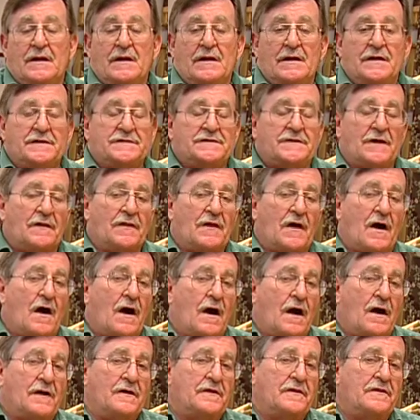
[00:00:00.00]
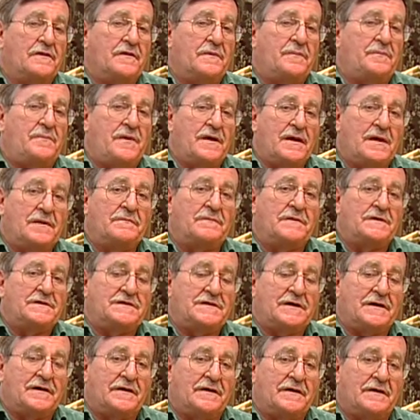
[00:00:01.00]
So the harder the pin
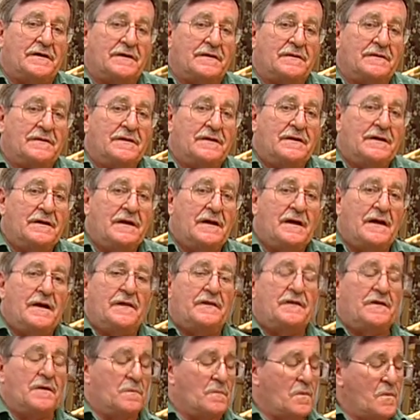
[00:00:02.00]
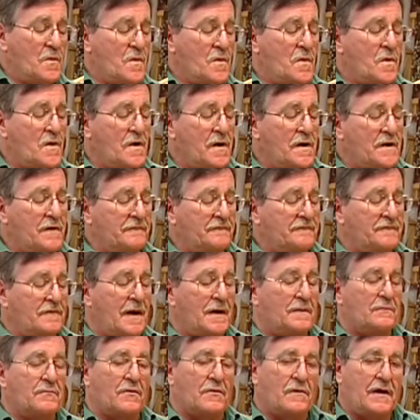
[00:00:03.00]
material, the more
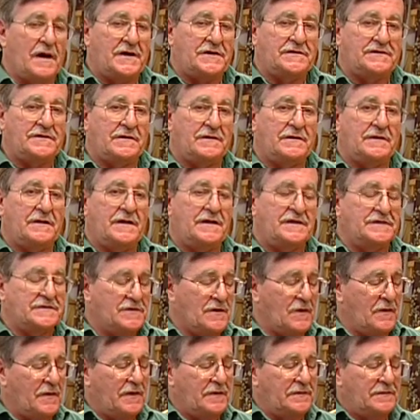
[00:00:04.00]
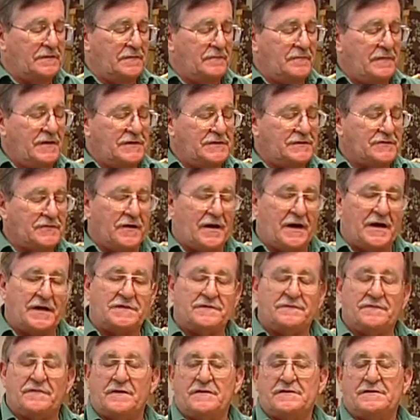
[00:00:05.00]
vibration is going to be
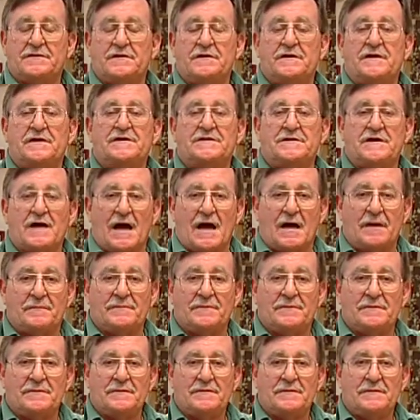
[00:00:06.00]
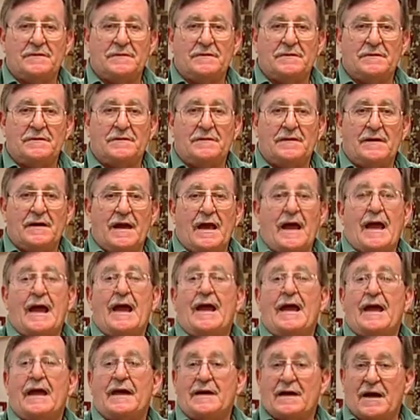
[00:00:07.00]
transferred to the top,
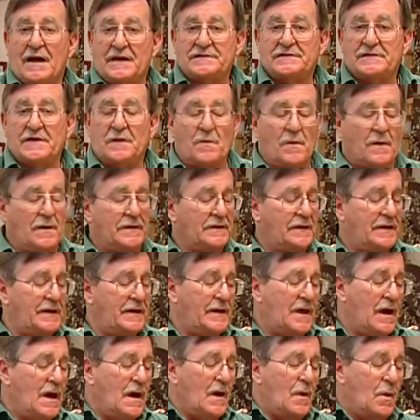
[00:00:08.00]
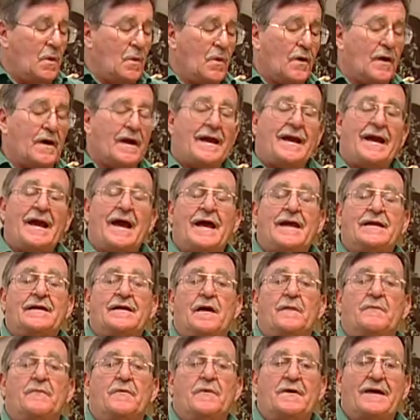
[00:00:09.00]
and consequently we're going to end
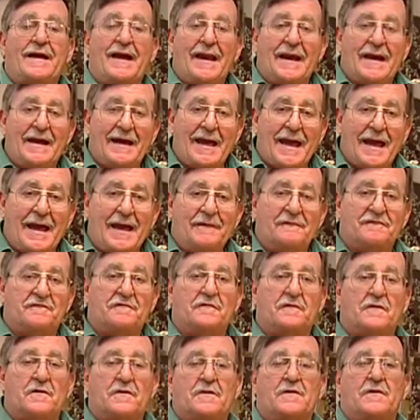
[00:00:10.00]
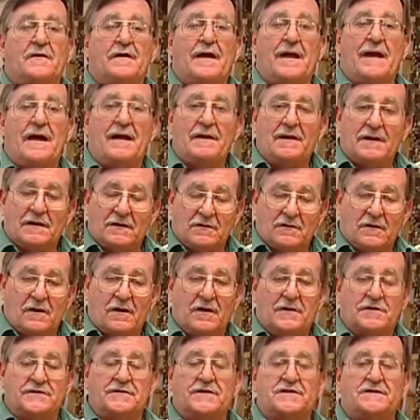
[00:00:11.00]
up getting a fuller and
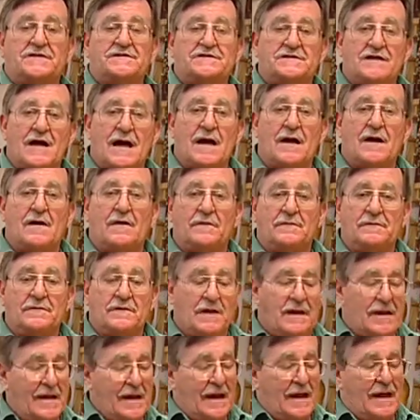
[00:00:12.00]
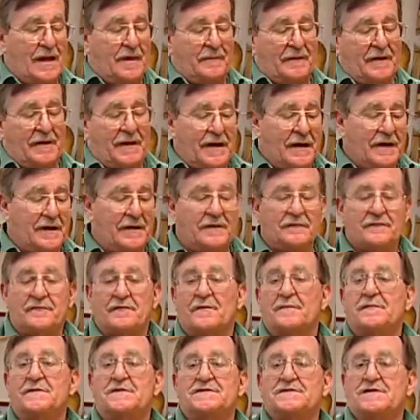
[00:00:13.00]
larger sound emanating
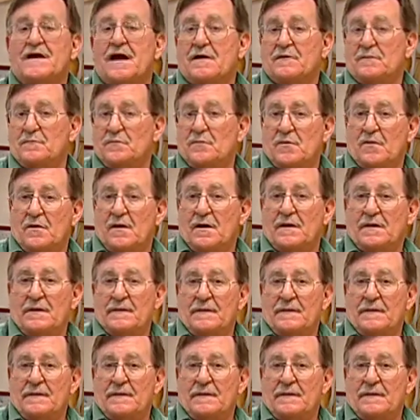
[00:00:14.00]
from the soundboard.